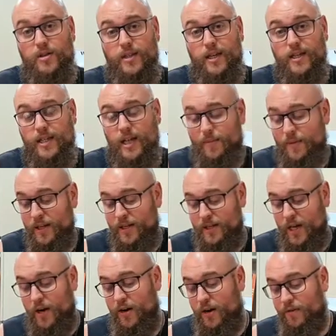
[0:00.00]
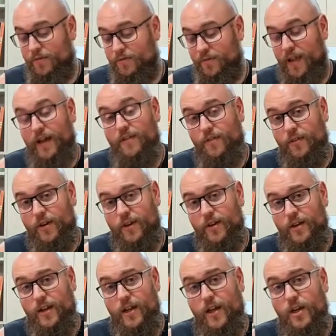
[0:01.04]
like Japanese curry flavoring,
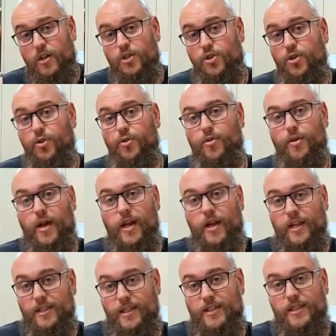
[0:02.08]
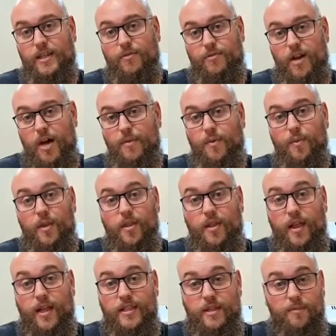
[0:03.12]
to an existing ramen, whether
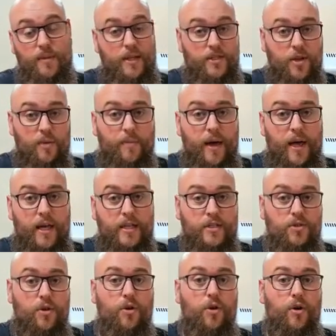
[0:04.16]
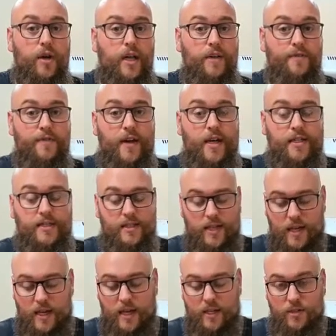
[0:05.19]
that's a miso base or if that's
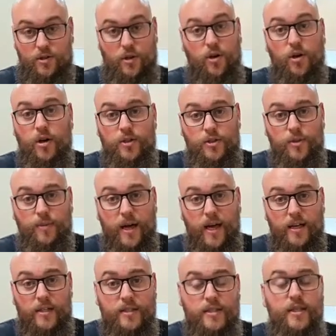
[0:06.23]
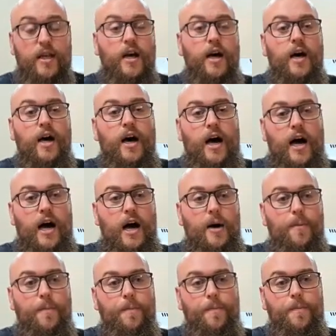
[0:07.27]
a tonkotsu base,
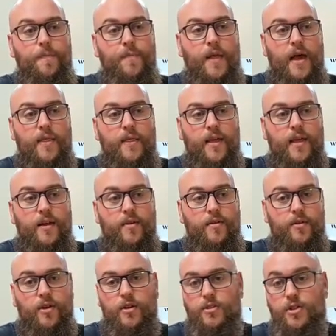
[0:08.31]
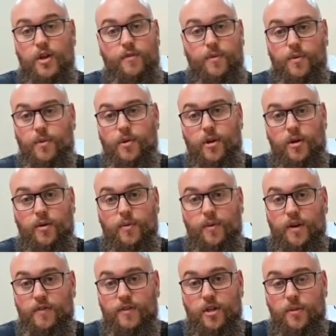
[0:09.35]
and then serve it with
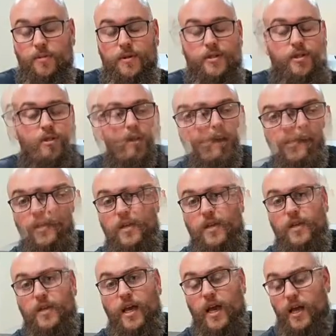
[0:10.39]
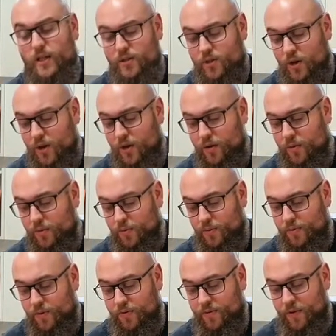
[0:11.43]
whatever toppings you like. Yeah, so
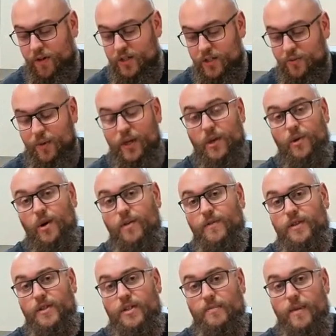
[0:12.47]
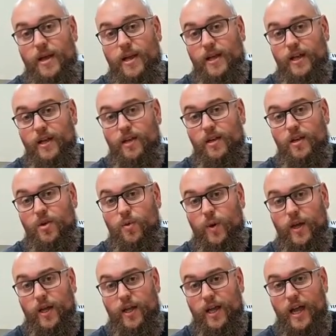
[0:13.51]
the version that we do of it, to make it
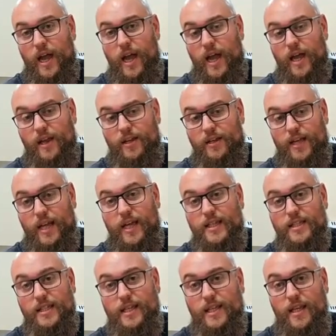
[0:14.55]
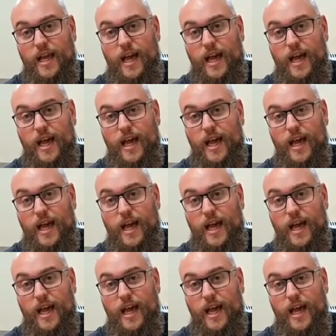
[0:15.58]
quick and easy,